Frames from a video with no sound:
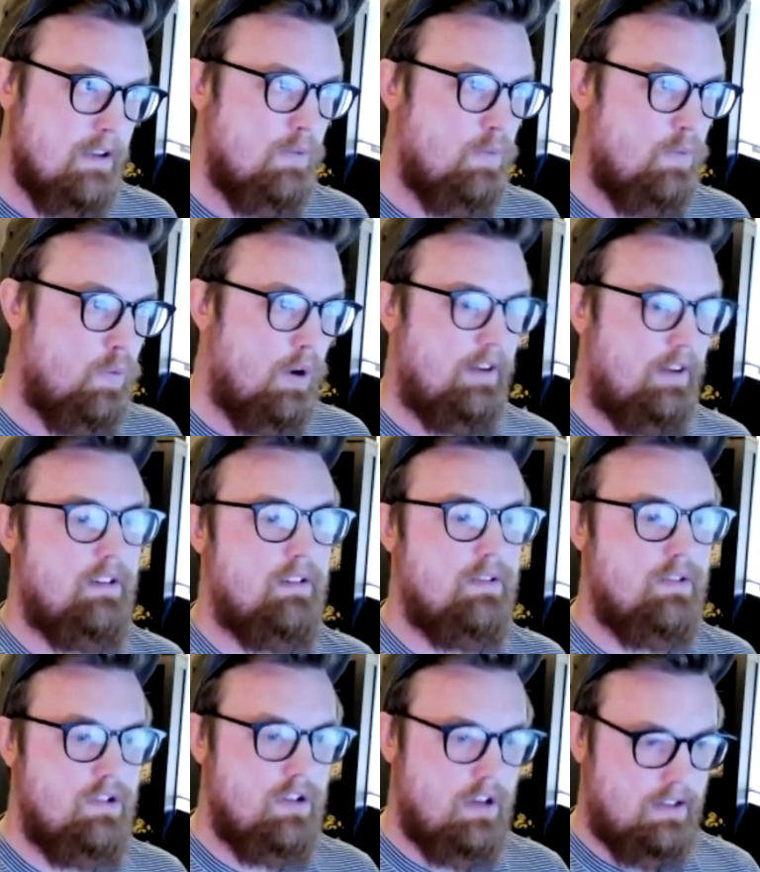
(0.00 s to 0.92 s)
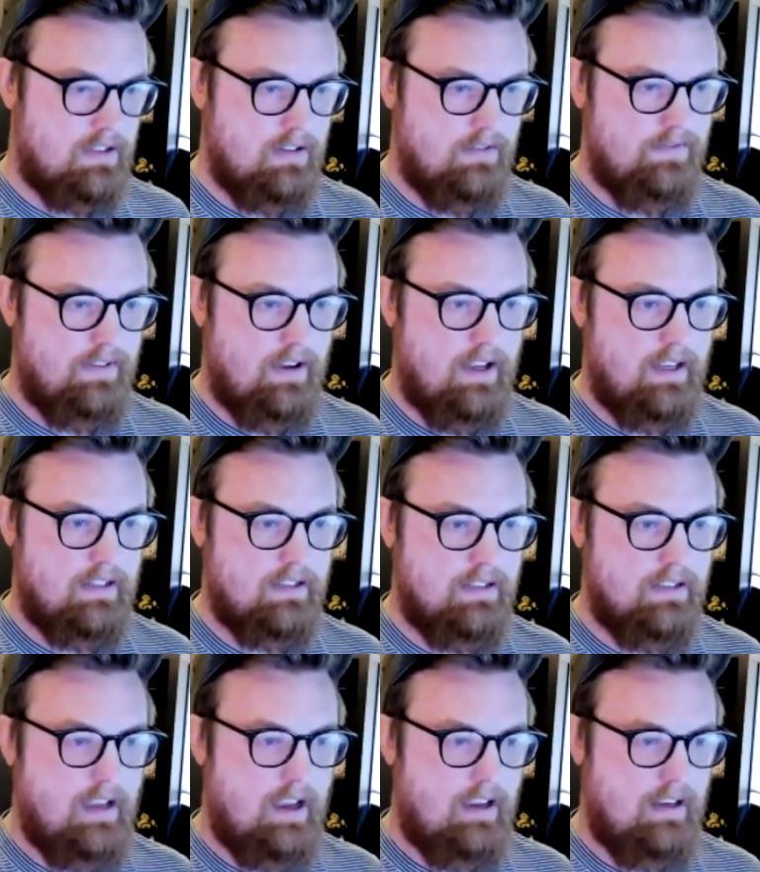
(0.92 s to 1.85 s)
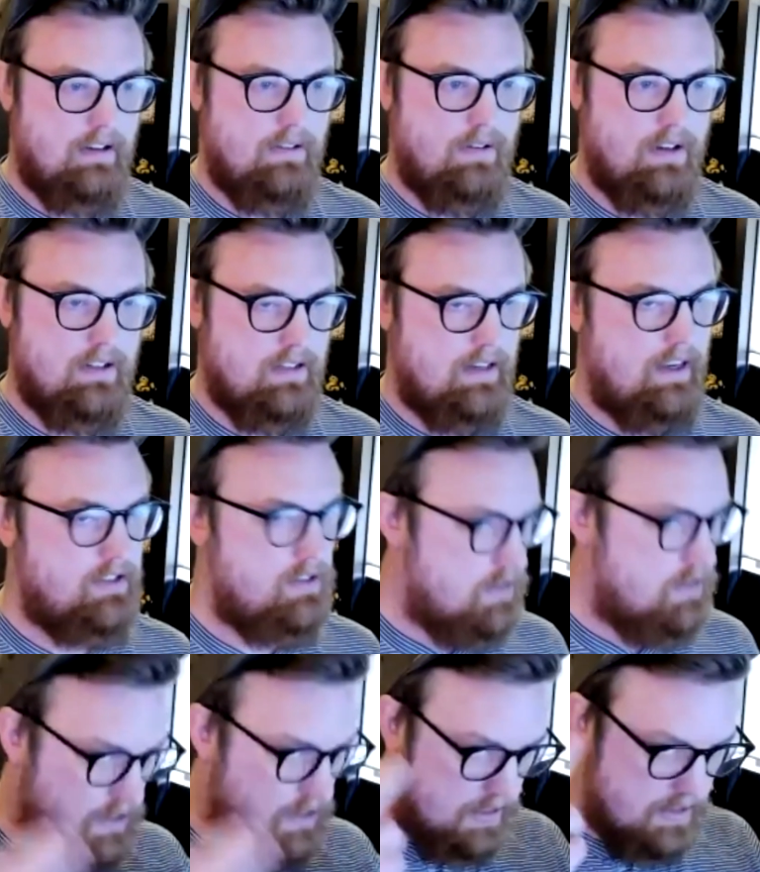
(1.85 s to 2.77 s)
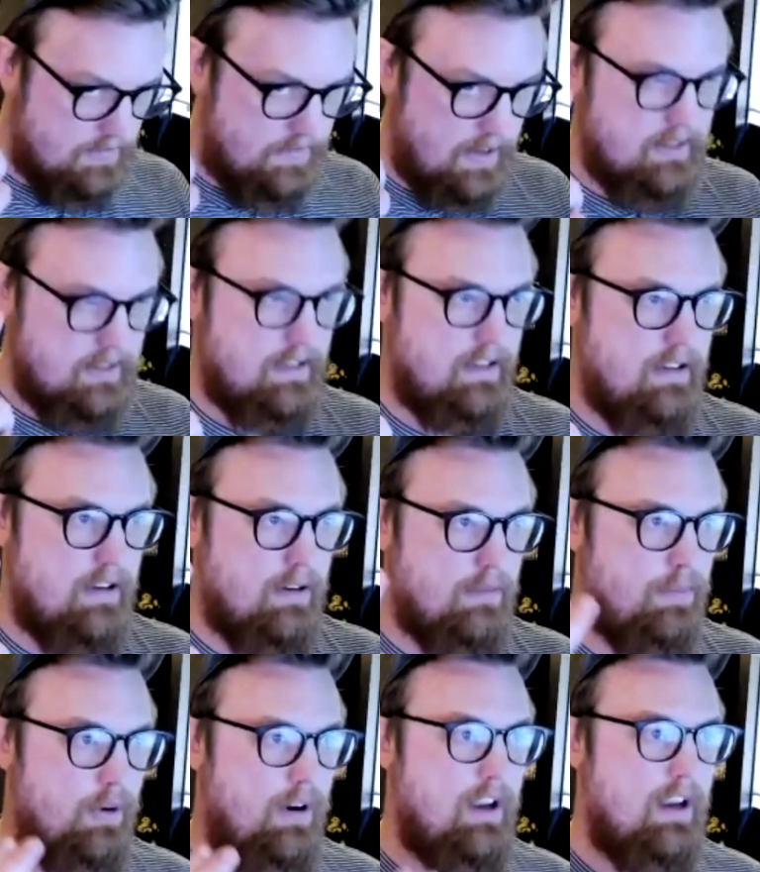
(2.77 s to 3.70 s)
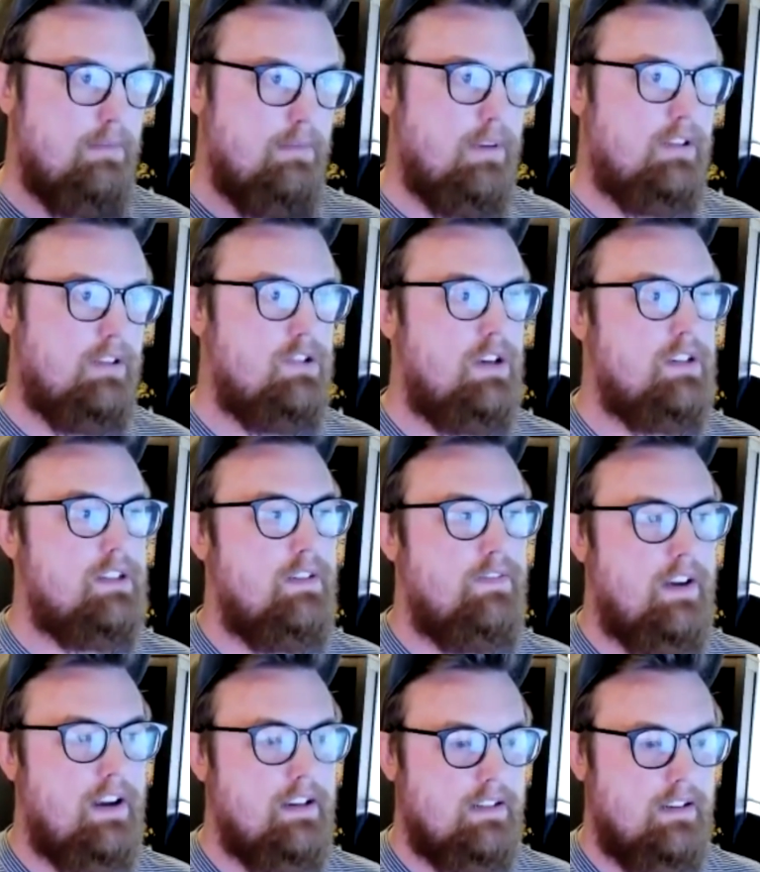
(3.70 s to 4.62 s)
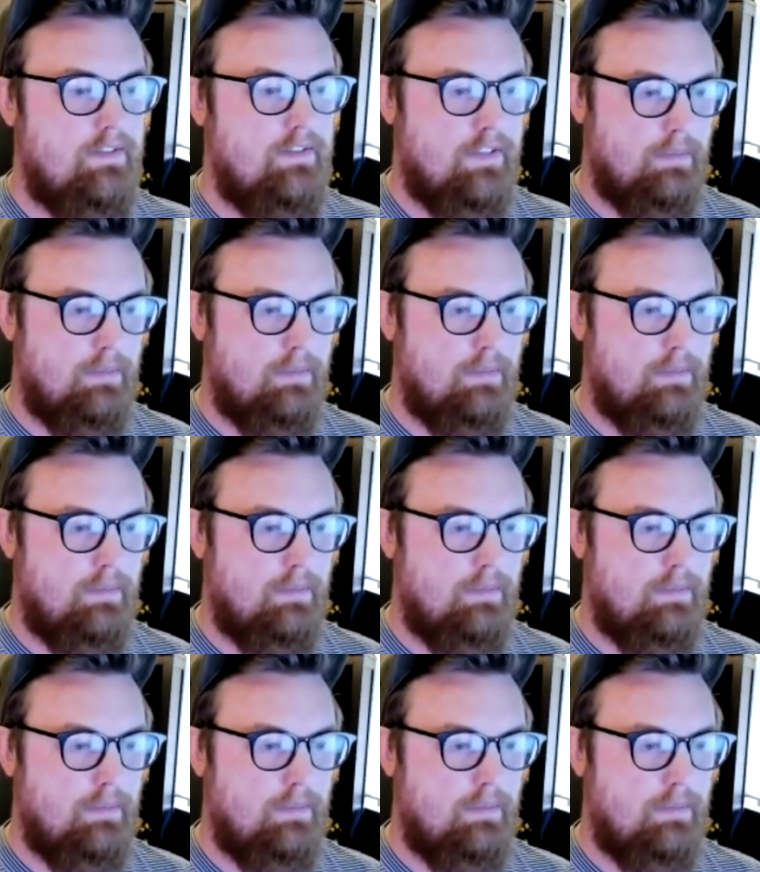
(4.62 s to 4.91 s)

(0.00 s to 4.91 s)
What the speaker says: what justifies that increase? Not just justifies it in your brain, but justifies it